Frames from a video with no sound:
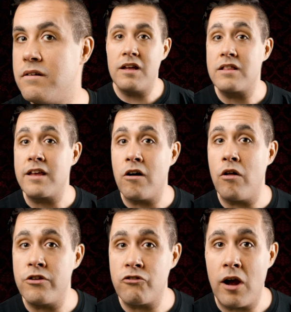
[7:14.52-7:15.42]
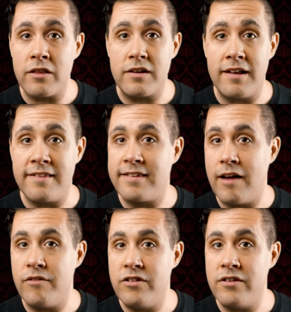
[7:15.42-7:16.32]
Like, they call the troglodytes
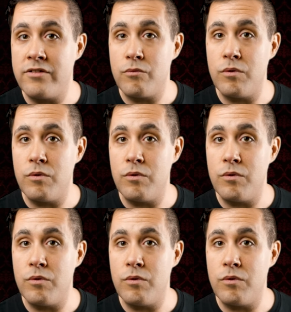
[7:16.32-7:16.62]
savages,